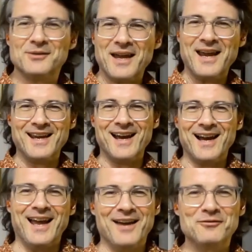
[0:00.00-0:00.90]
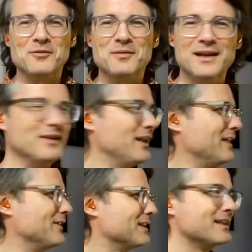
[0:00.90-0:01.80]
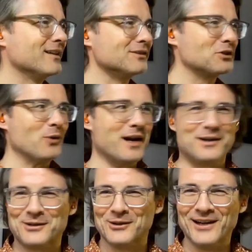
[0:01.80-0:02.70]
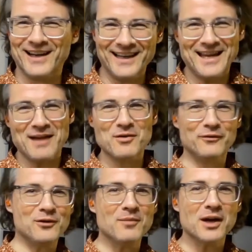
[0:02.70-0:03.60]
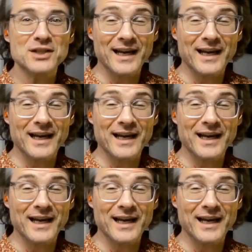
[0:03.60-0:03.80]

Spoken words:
I have to be in this little square, so I can't move too much.